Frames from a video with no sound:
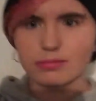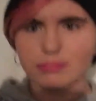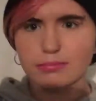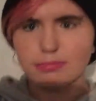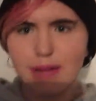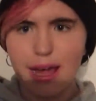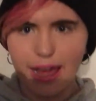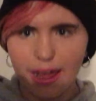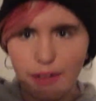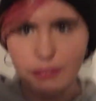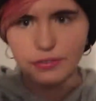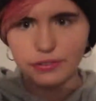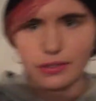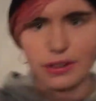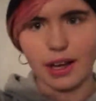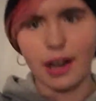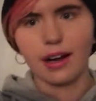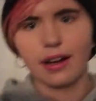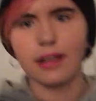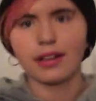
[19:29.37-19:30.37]
myth
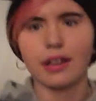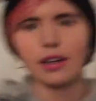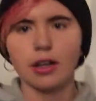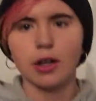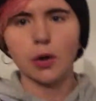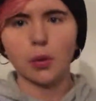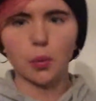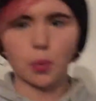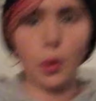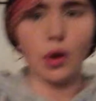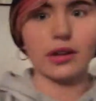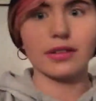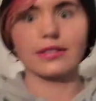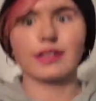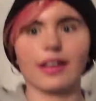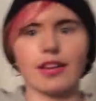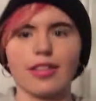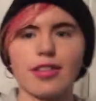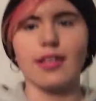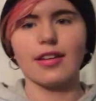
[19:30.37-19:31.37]
that Walt
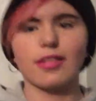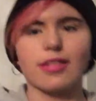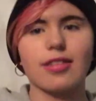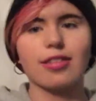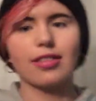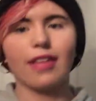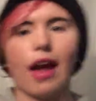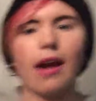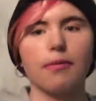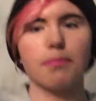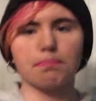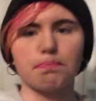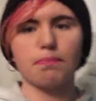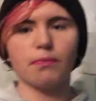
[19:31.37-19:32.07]
Disney's dead